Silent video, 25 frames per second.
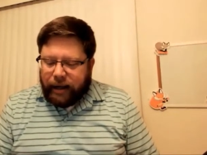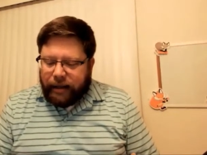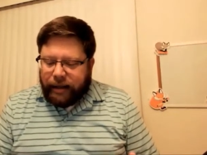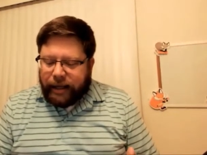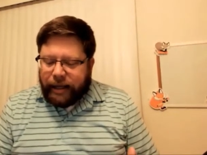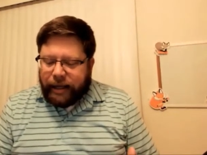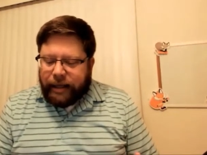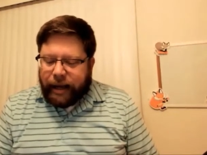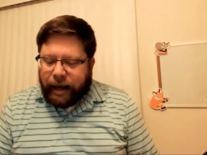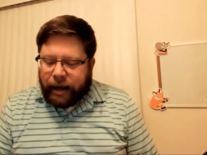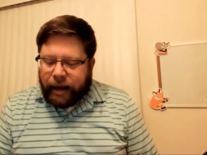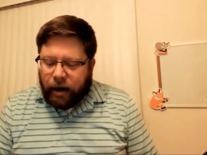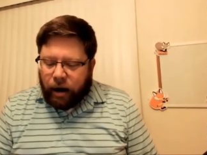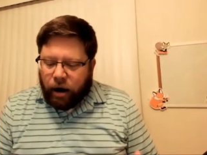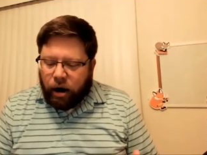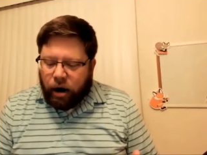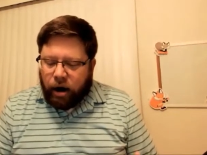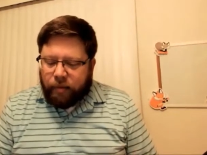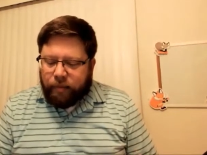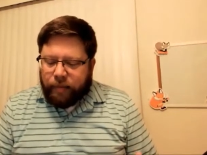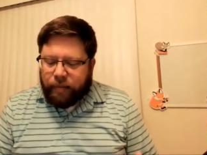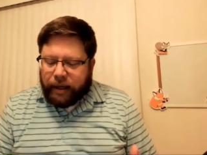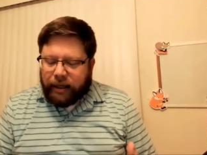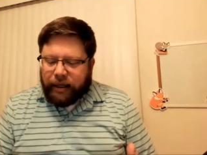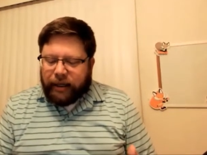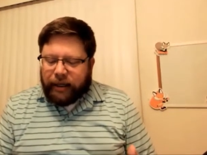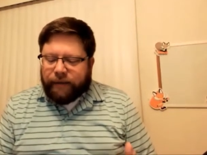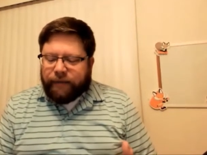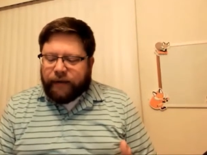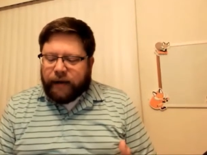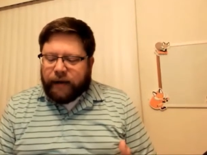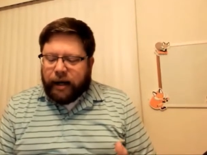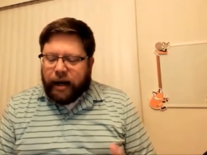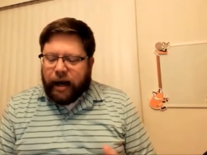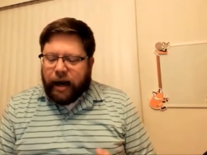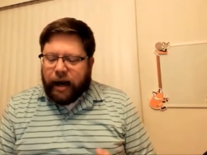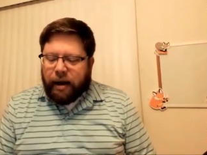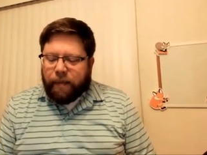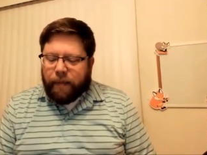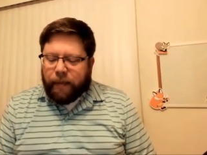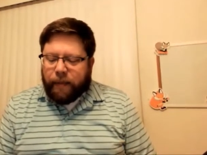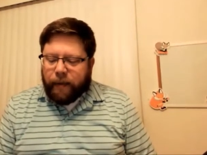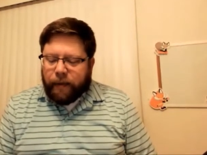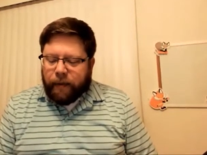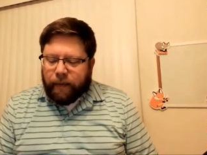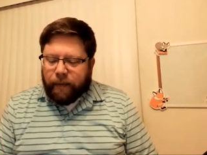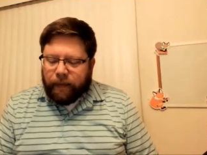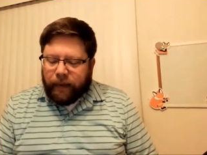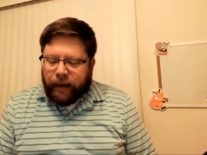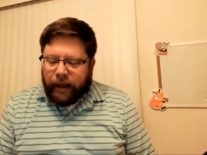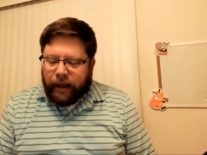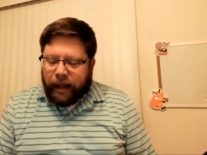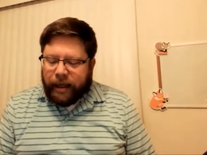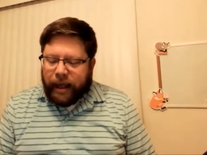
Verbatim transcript: then thine heart be lifted up, and